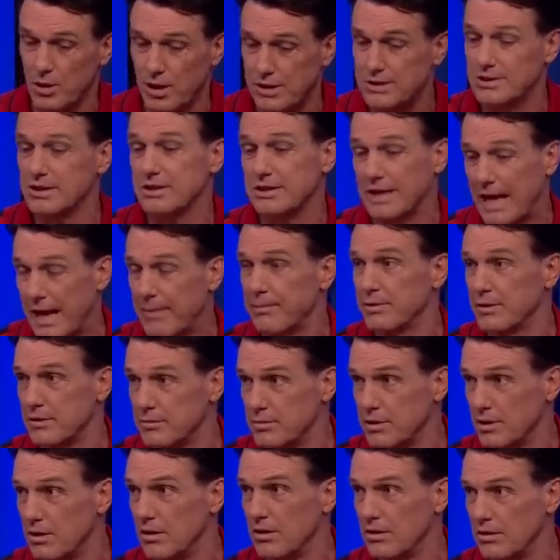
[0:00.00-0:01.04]
But I just happened to
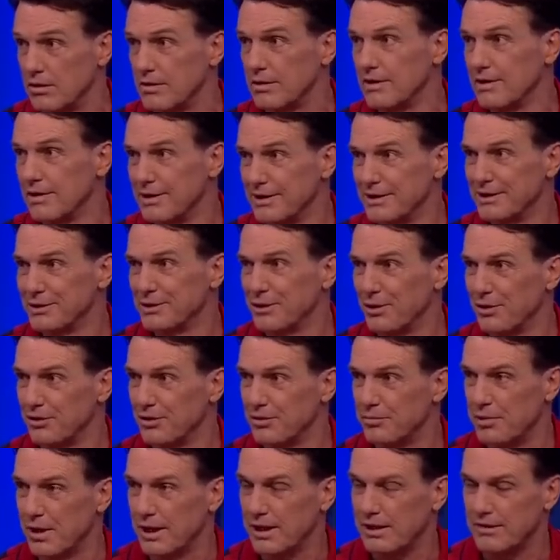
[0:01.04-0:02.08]
be on
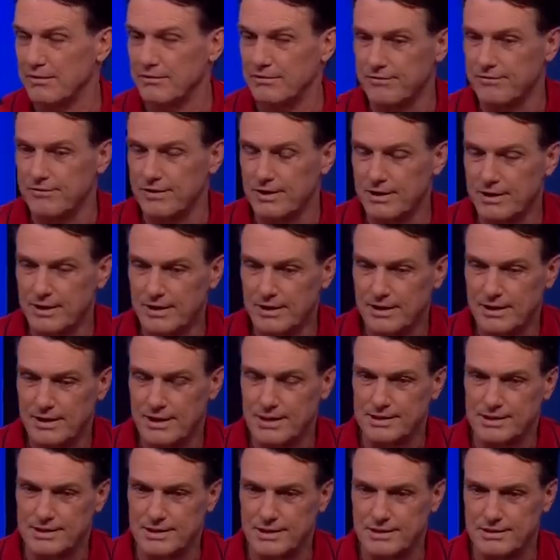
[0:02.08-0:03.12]
the back of,
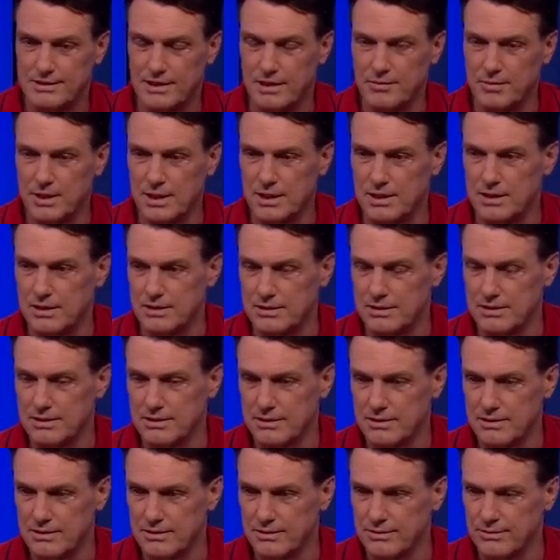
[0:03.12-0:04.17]
as I said, some idiot
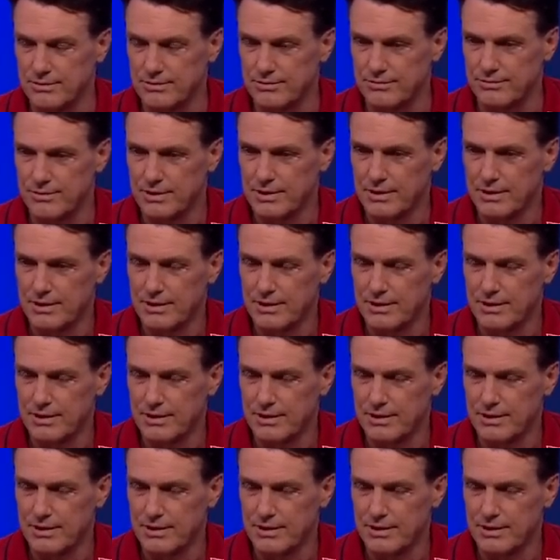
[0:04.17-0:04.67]
who,